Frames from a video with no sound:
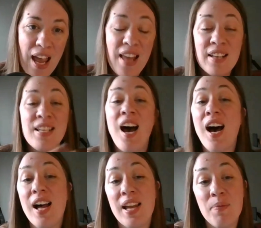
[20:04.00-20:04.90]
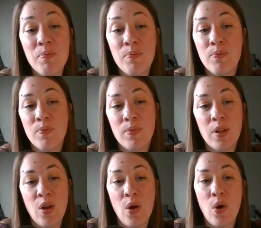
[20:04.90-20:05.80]
In a time
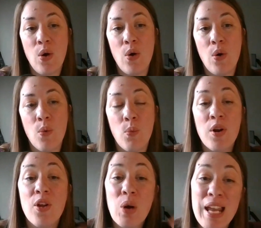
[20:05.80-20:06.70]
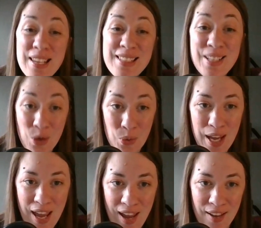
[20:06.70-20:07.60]
where there is no
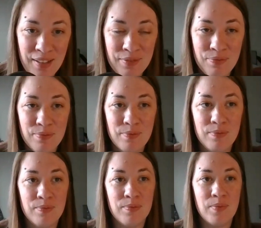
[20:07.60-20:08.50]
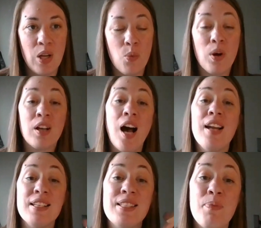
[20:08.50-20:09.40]
king, where
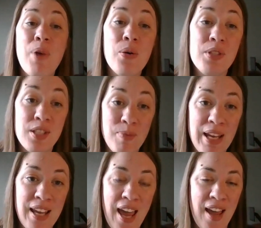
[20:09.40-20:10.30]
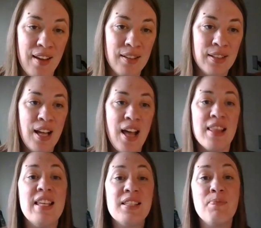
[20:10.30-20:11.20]
God is supposed to be king,
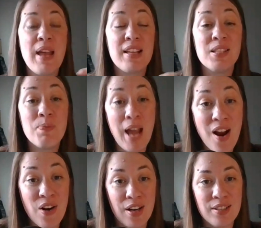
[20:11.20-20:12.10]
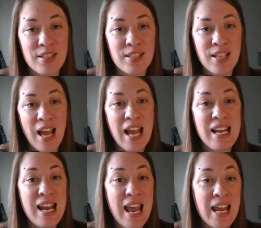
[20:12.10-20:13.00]
this man's parents
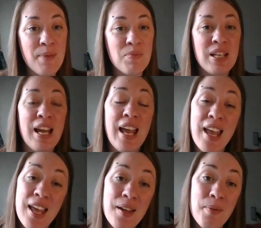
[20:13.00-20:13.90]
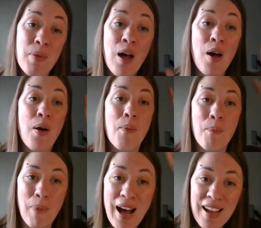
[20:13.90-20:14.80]
named him
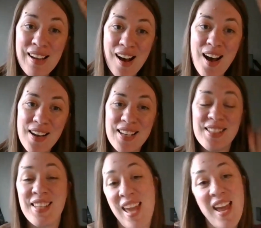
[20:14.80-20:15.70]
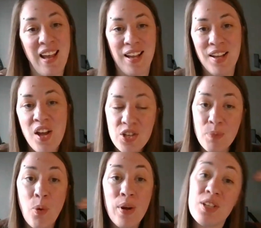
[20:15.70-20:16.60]
"My God is King"
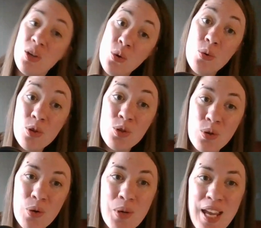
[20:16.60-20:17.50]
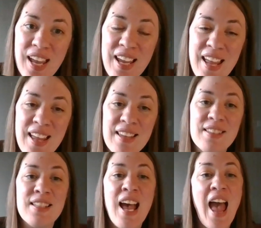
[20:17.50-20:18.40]
to point to who the true king is.